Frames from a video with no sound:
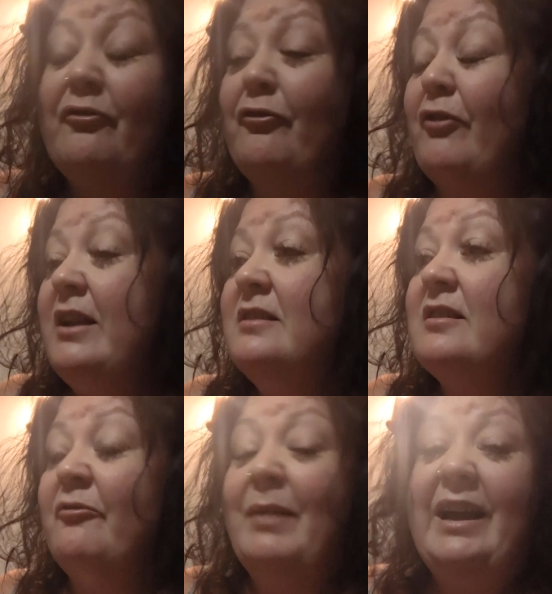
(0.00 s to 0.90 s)
friends
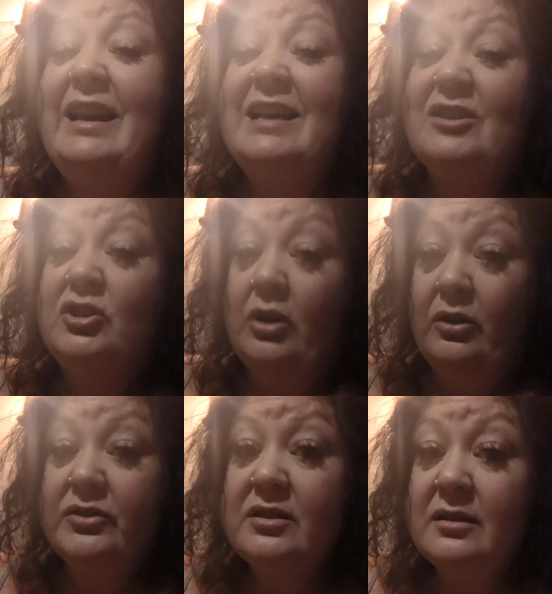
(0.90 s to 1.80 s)
of mine as
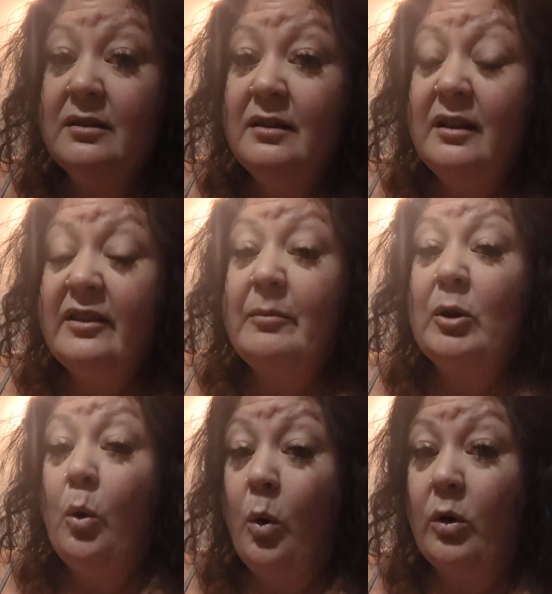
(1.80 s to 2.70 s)
adults. They've
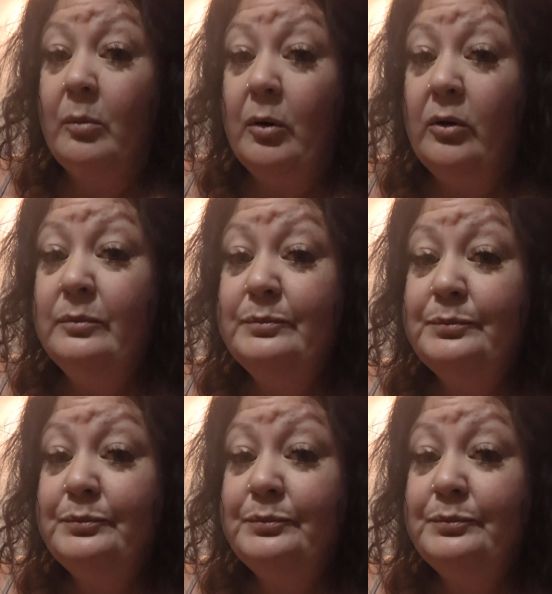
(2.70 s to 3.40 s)
been horrible.